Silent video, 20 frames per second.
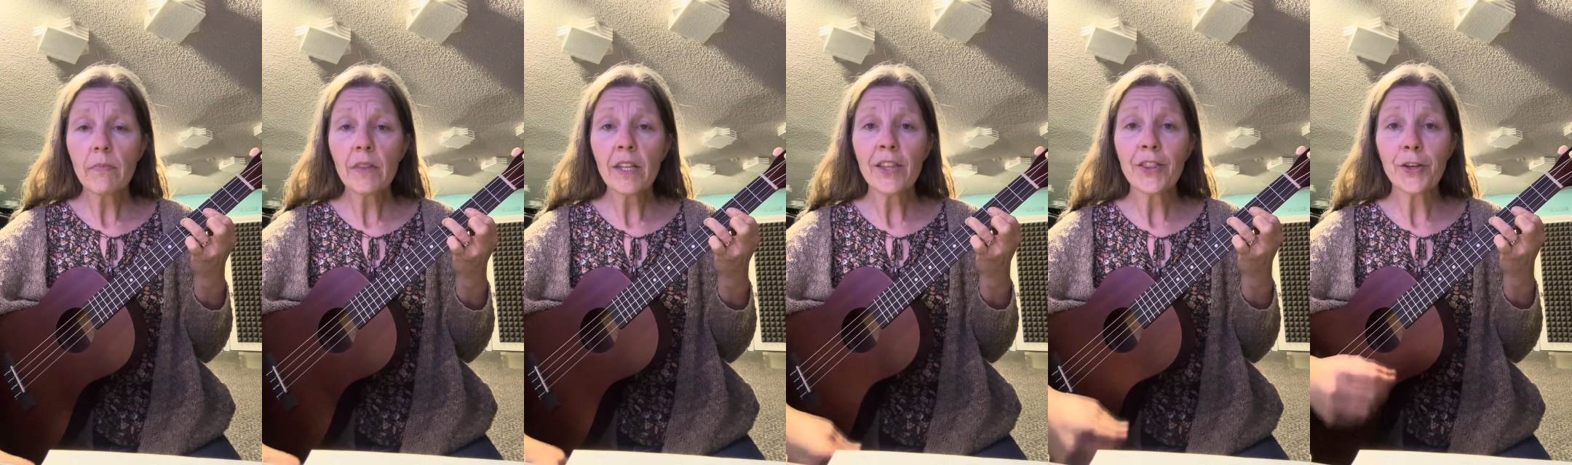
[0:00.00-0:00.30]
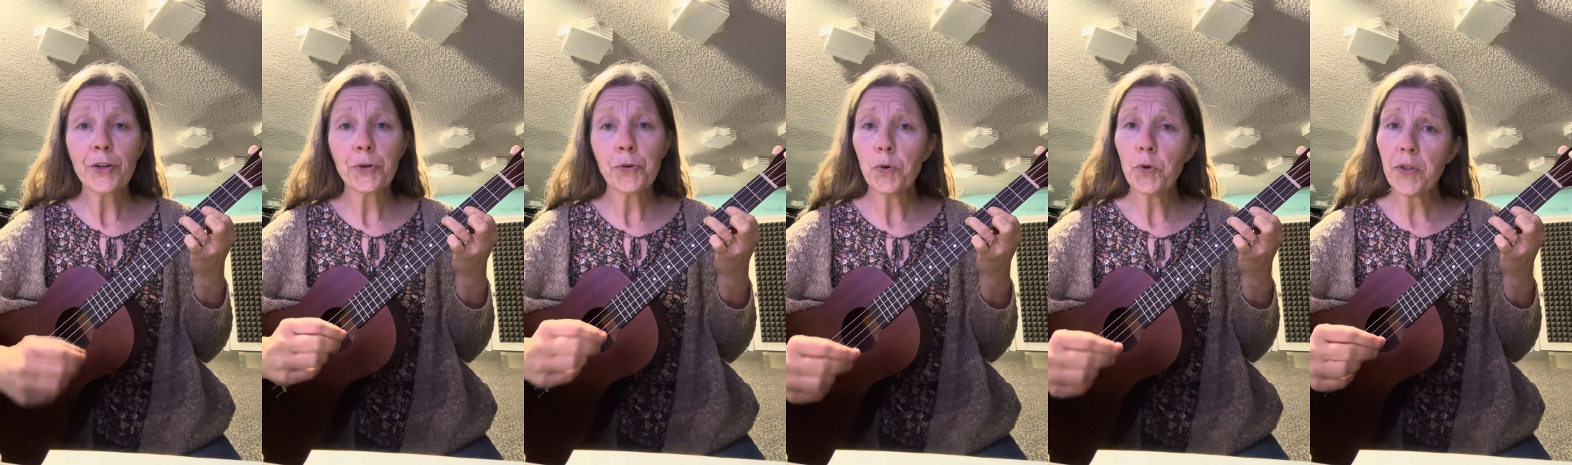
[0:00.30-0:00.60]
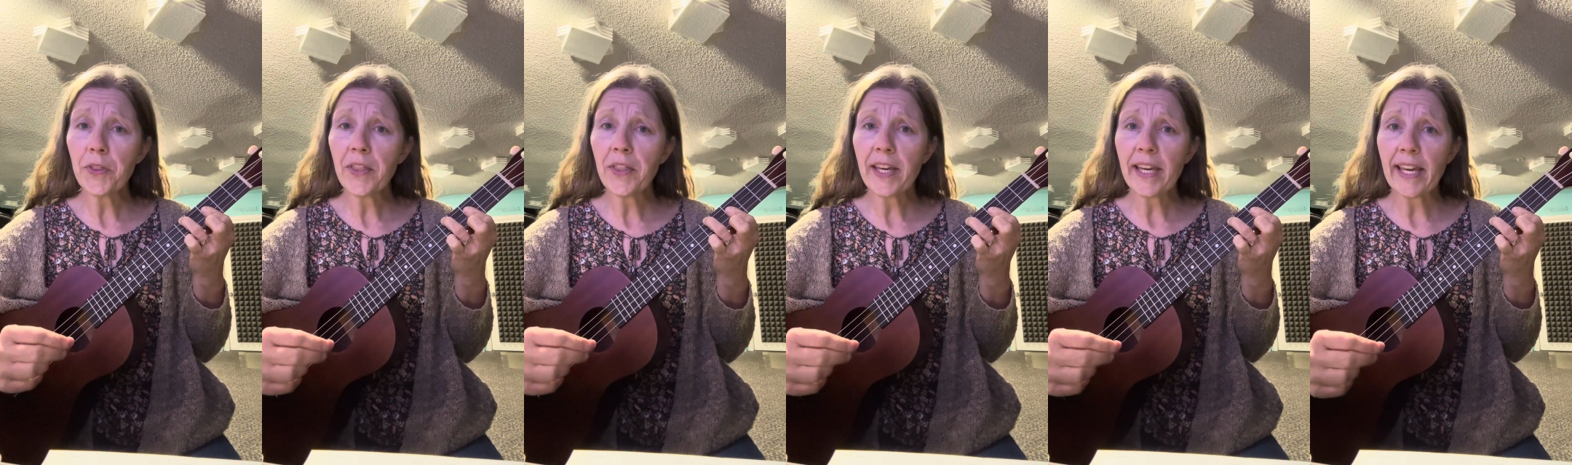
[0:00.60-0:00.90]
The
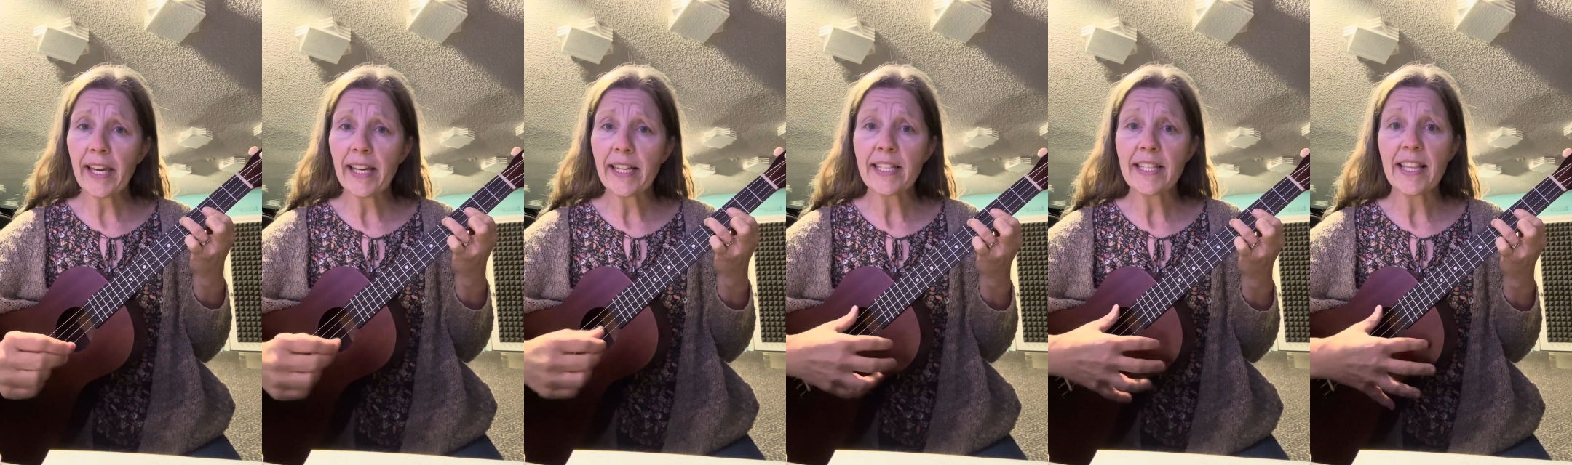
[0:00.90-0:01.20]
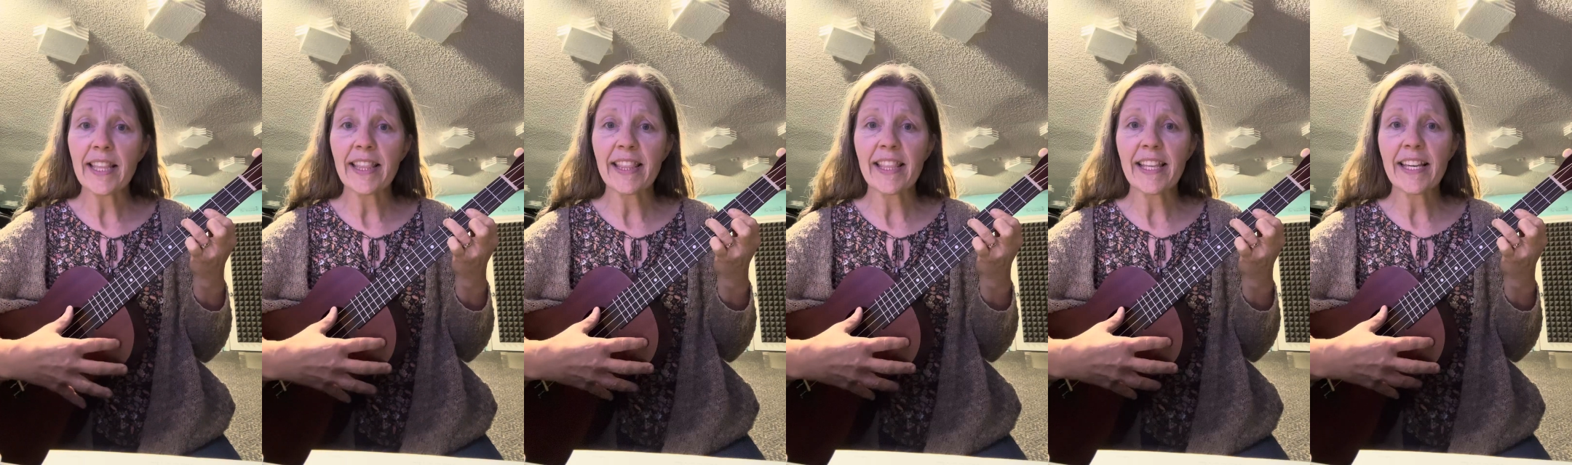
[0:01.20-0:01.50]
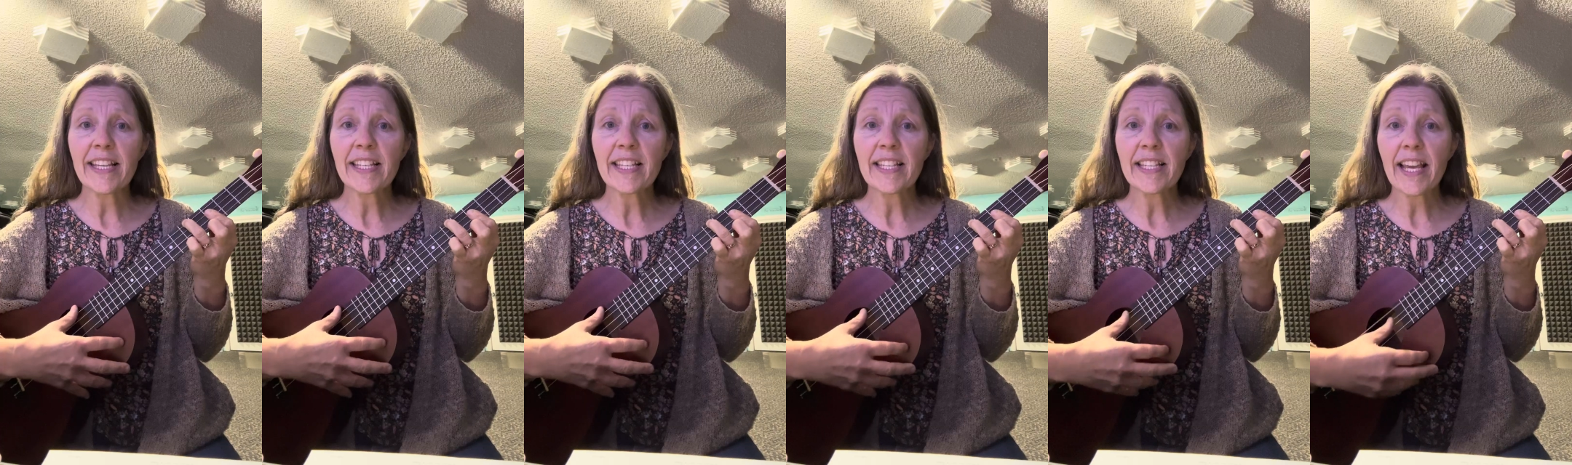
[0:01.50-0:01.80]
cool thing is
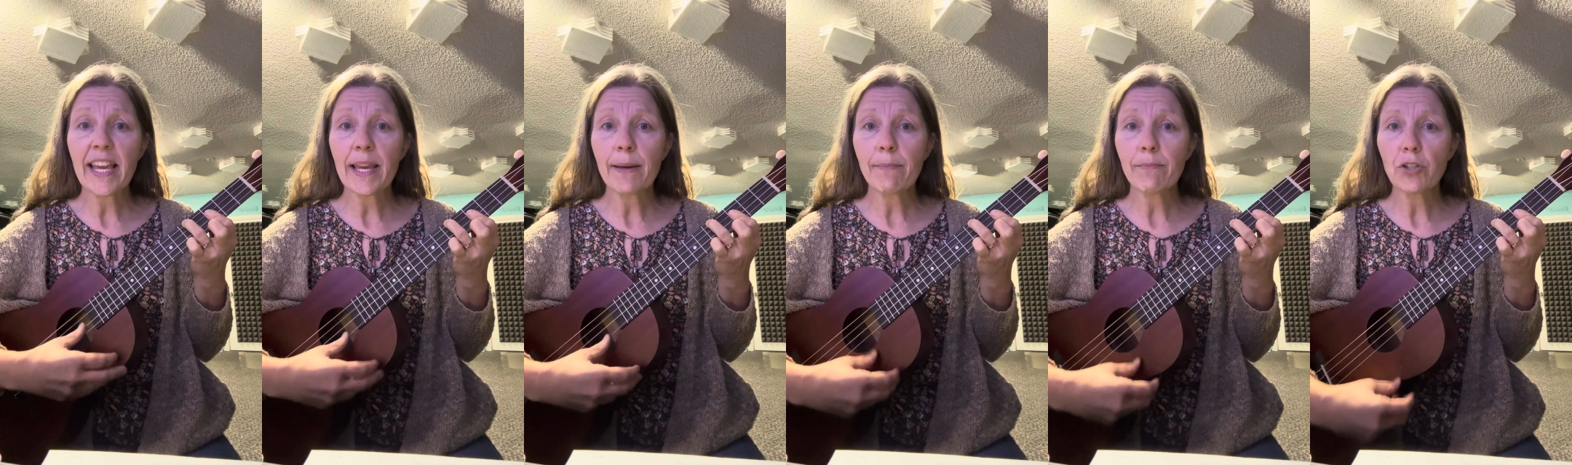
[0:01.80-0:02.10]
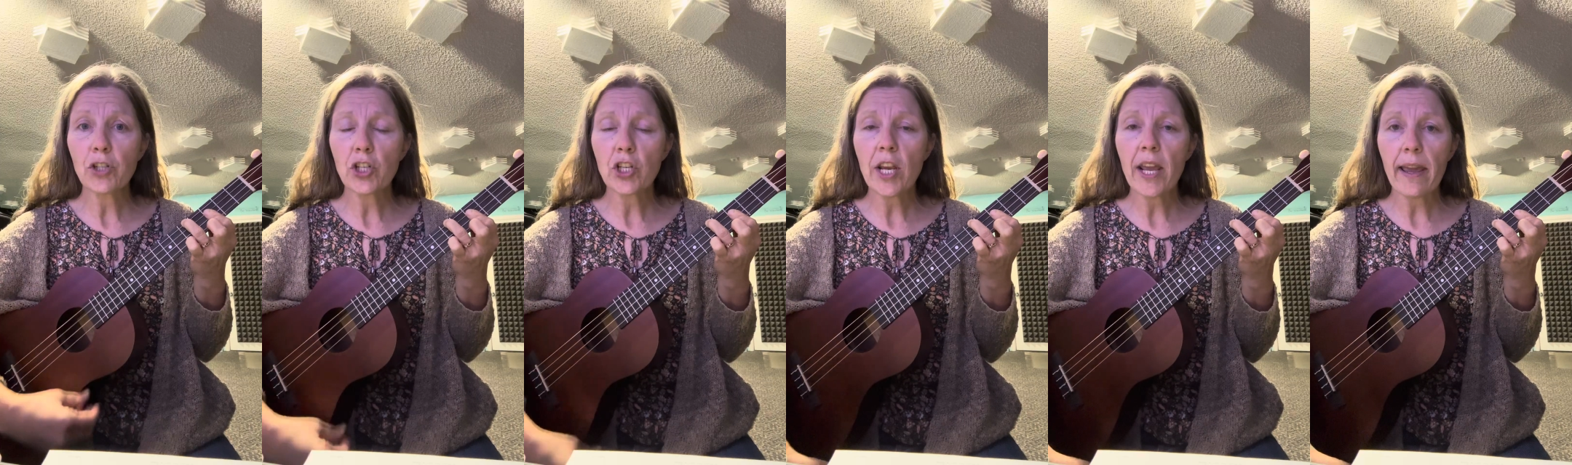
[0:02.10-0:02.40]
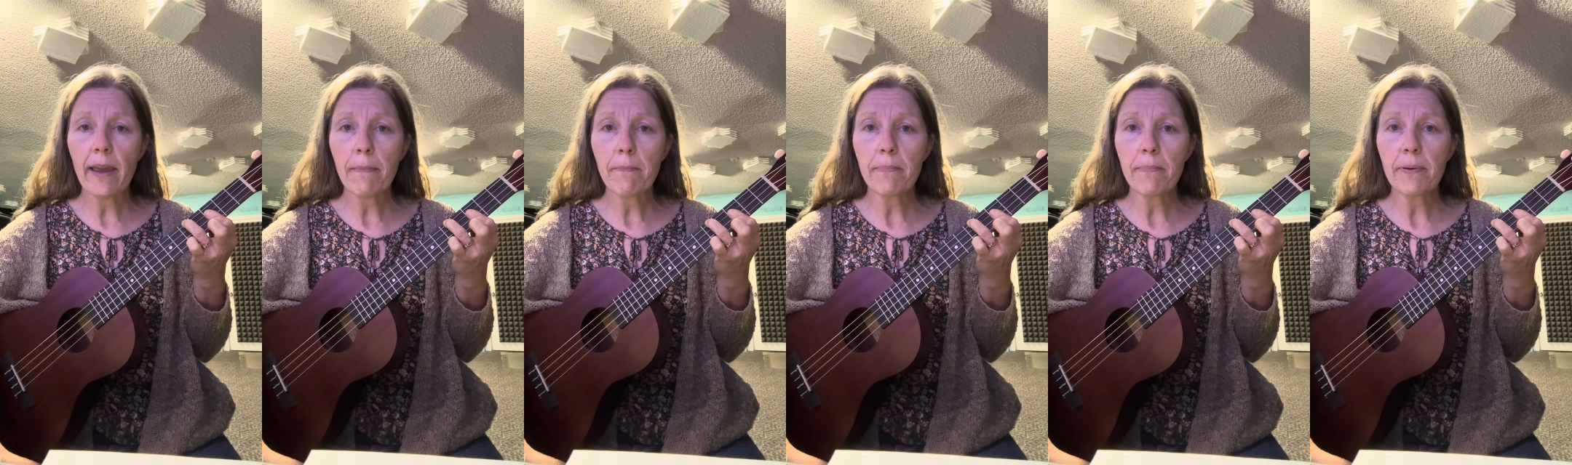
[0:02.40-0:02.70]
this same
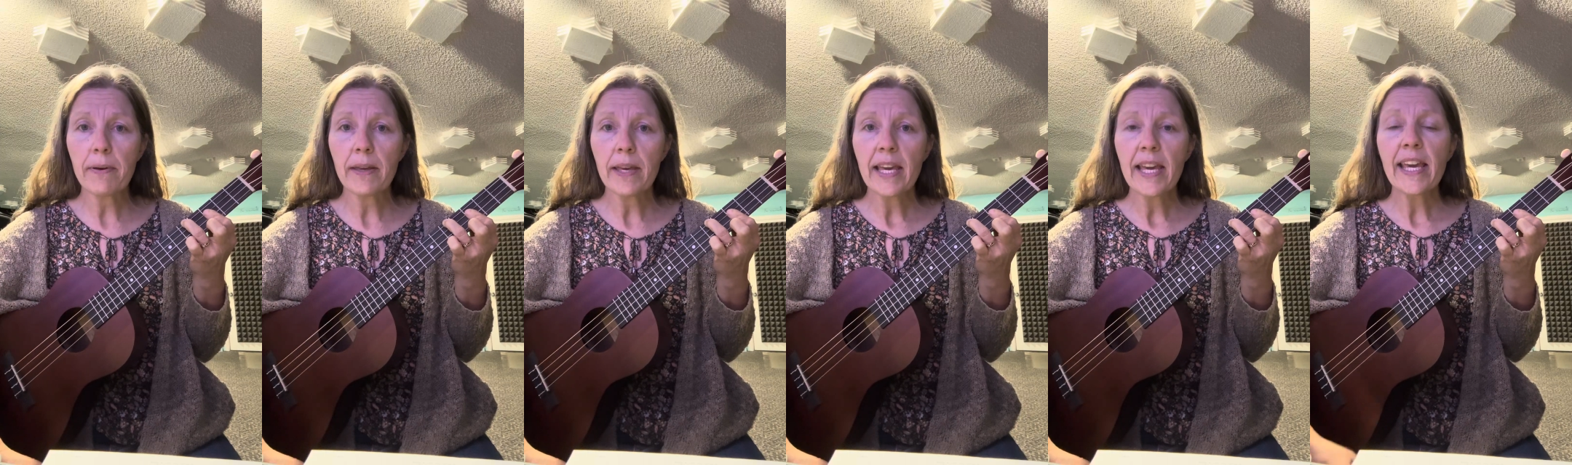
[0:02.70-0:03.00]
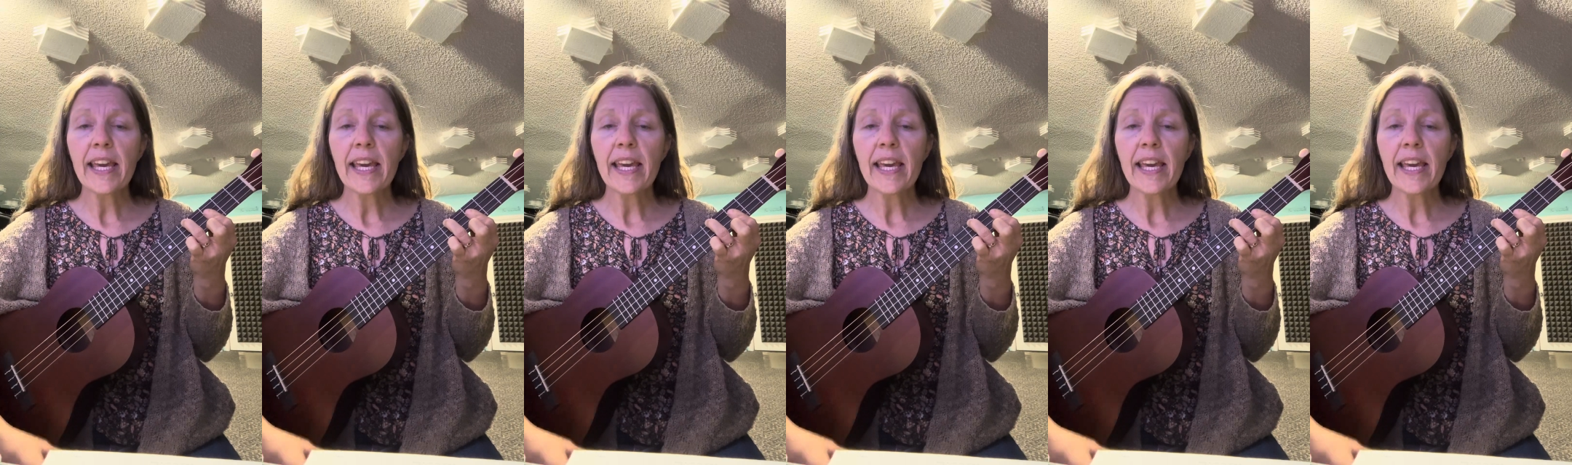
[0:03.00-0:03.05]
shape